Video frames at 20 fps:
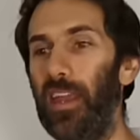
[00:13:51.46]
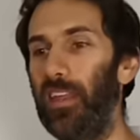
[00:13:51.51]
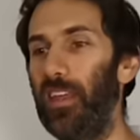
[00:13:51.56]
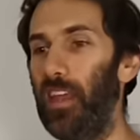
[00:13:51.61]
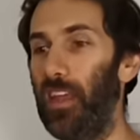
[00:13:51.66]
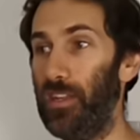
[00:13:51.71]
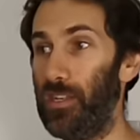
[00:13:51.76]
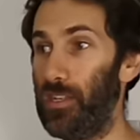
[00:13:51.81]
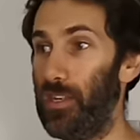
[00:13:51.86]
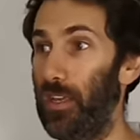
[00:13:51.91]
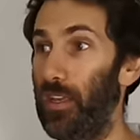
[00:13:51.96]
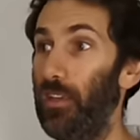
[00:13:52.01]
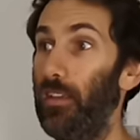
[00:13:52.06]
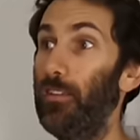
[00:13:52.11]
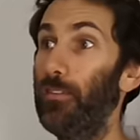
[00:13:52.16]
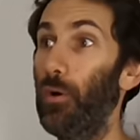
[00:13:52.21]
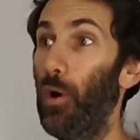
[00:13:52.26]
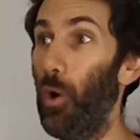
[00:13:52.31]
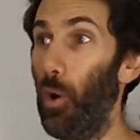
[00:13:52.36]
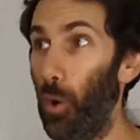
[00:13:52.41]
ADHD
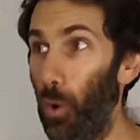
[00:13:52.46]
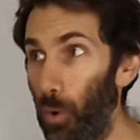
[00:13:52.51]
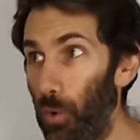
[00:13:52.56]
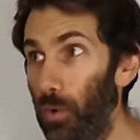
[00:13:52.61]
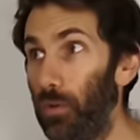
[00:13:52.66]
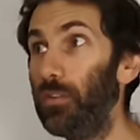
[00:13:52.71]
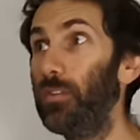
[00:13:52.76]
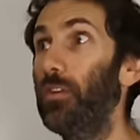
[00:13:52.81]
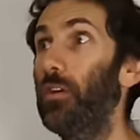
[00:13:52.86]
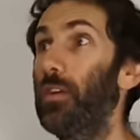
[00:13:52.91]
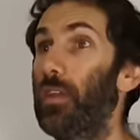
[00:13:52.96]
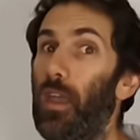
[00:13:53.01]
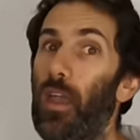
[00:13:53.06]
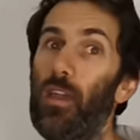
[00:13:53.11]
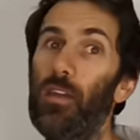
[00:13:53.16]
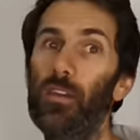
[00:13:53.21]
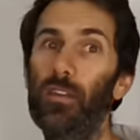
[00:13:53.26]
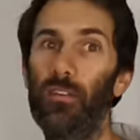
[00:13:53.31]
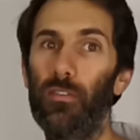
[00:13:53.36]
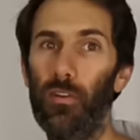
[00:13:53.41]
is also
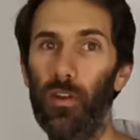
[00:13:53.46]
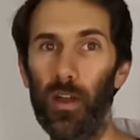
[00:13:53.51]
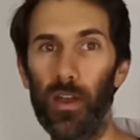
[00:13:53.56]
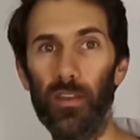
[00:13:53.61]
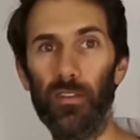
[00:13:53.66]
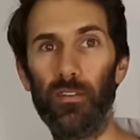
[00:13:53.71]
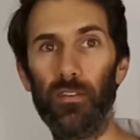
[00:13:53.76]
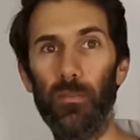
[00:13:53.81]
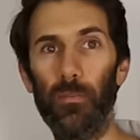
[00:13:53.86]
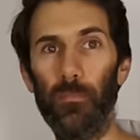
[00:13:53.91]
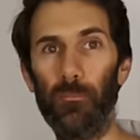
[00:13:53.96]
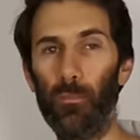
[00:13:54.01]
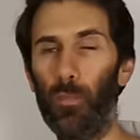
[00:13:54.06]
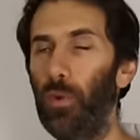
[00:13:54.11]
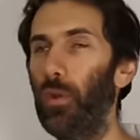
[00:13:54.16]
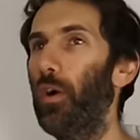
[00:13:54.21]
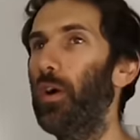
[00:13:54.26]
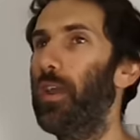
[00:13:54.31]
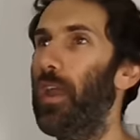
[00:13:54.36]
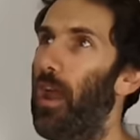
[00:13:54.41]
characterized
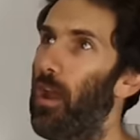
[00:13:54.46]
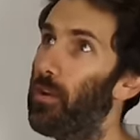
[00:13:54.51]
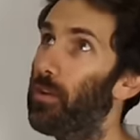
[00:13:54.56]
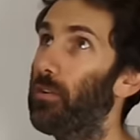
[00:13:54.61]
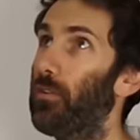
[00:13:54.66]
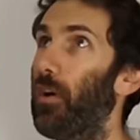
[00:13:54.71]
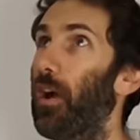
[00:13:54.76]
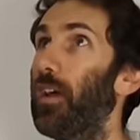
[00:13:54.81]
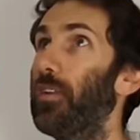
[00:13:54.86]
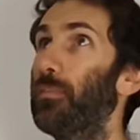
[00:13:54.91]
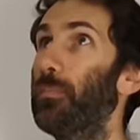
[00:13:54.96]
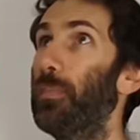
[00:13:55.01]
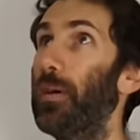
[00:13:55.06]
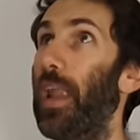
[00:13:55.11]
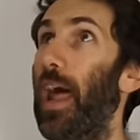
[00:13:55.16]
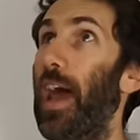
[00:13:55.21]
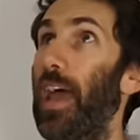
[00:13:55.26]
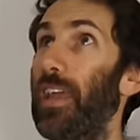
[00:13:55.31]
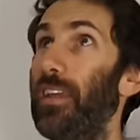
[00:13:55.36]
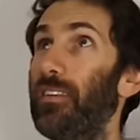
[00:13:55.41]
well, not characterized,
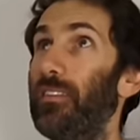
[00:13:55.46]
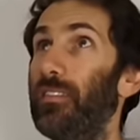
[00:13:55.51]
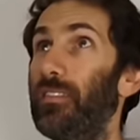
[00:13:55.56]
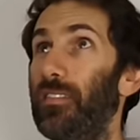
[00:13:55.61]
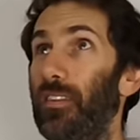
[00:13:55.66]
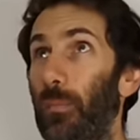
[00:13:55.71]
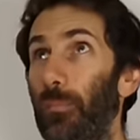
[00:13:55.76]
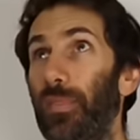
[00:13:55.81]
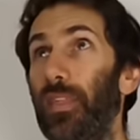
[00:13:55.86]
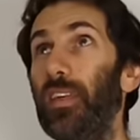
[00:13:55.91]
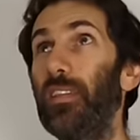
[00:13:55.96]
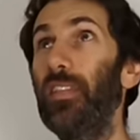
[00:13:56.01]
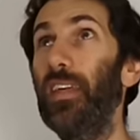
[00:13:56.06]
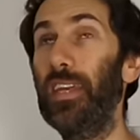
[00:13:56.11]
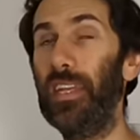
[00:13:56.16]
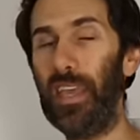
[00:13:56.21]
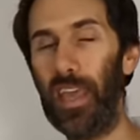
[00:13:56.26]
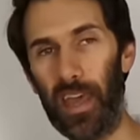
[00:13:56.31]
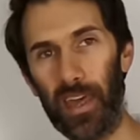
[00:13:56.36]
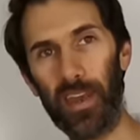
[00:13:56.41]
but a something
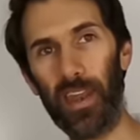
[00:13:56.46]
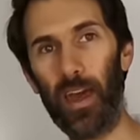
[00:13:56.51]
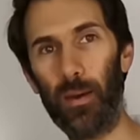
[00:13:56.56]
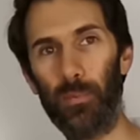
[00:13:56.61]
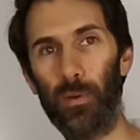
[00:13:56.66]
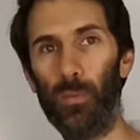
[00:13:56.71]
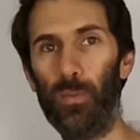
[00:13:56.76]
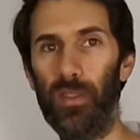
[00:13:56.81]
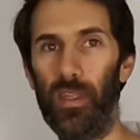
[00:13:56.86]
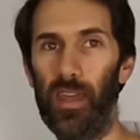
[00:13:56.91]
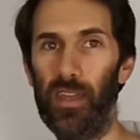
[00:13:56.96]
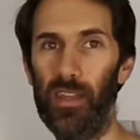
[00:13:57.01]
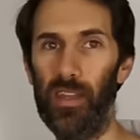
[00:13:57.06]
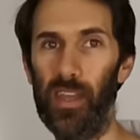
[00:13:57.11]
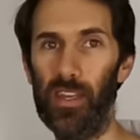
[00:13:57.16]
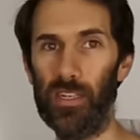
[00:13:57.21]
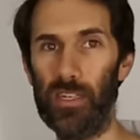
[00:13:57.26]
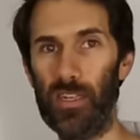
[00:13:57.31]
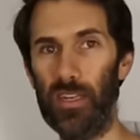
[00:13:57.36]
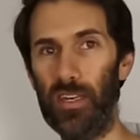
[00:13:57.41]
that can happen with
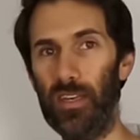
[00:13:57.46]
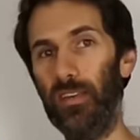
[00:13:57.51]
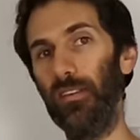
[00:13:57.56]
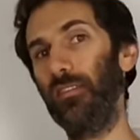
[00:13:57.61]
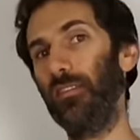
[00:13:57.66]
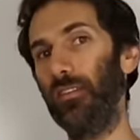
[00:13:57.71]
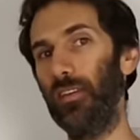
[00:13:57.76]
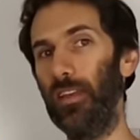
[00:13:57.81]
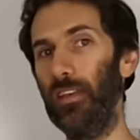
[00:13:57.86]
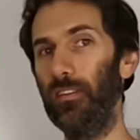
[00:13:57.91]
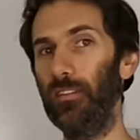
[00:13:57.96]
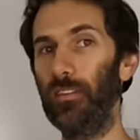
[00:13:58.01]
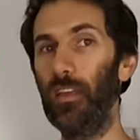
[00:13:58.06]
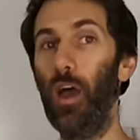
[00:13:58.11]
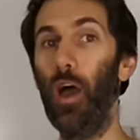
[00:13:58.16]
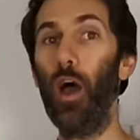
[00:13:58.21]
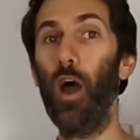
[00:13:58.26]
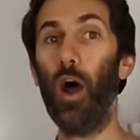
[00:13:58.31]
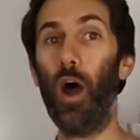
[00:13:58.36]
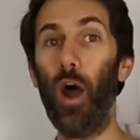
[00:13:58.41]
ADHDs is
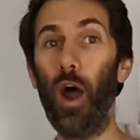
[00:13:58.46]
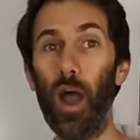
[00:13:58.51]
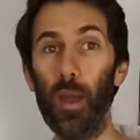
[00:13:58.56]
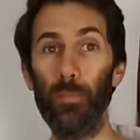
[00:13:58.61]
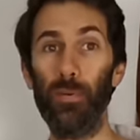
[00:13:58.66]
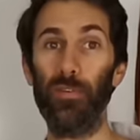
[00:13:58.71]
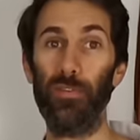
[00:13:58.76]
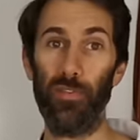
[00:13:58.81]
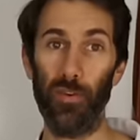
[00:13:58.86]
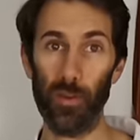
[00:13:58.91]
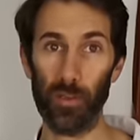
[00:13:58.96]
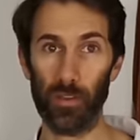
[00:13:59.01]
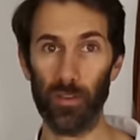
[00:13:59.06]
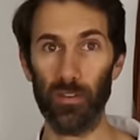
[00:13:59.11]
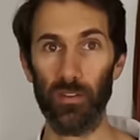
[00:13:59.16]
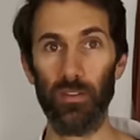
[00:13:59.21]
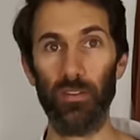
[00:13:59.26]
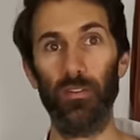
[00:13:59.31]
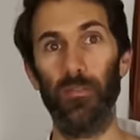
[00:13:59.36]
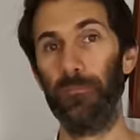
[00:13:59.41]

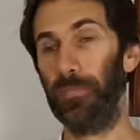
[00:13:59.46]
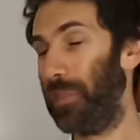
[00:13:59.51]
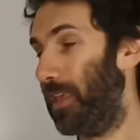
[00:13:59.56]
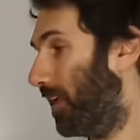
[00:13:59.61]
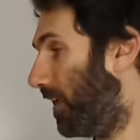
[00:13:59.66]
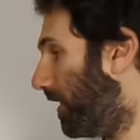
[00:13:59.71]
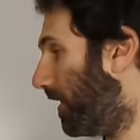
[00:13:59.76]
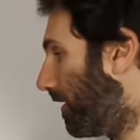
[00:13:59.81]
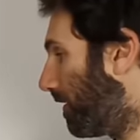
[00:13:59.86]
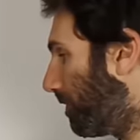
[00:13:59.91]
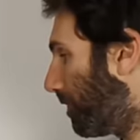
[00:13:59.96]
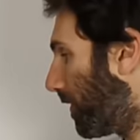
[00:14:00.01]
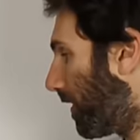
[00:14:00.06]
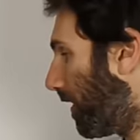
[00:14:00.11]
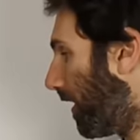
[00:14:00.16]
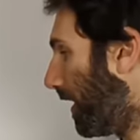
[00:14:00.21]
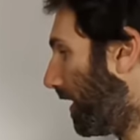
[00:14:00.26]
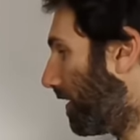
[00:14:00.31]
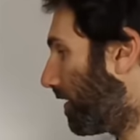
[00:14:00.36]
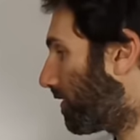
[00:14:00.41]
hyperfocus in
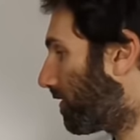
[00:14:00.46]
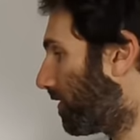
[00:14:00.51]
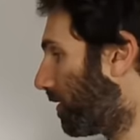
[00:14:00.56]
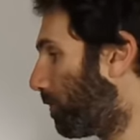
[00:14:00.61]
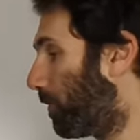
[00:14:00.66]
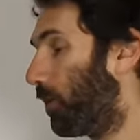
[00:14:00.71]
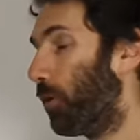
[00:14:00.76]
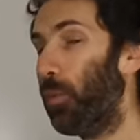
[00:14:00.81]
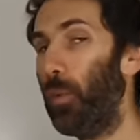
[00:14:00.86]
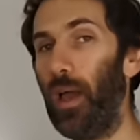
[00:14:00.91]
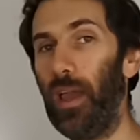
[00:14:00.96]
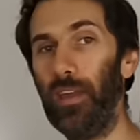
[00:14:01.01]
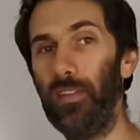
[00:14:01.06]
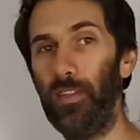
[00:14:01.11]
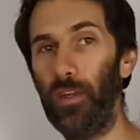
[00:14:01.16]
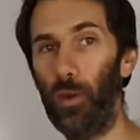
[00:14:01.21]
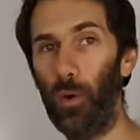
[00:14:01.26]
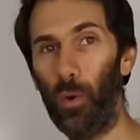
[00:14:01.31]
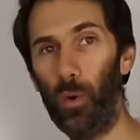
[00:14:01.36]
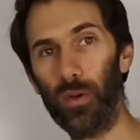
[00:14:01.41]
in a similar way
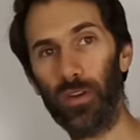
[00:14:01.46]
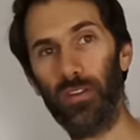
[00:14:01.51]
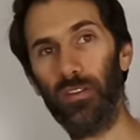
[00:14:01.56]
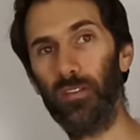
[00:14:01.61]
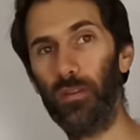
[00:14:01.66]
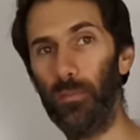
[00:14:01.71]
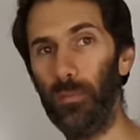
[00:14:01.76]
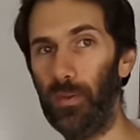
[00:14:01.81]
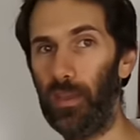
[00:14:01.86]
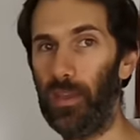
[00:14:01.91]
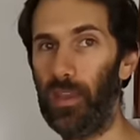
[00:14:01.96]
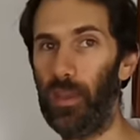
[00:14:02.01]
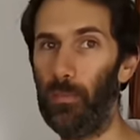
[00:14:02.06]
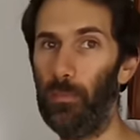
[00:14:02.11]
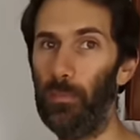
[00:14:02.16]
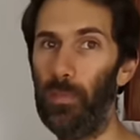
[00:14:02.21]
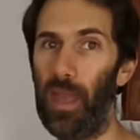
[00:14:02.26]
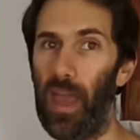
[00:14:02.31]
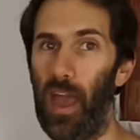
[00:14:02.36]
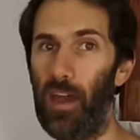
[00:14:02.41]
that autism
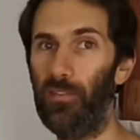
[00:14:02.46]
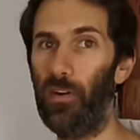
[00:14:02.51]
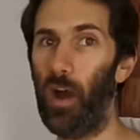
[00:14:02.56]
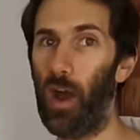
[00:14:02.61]
can be, have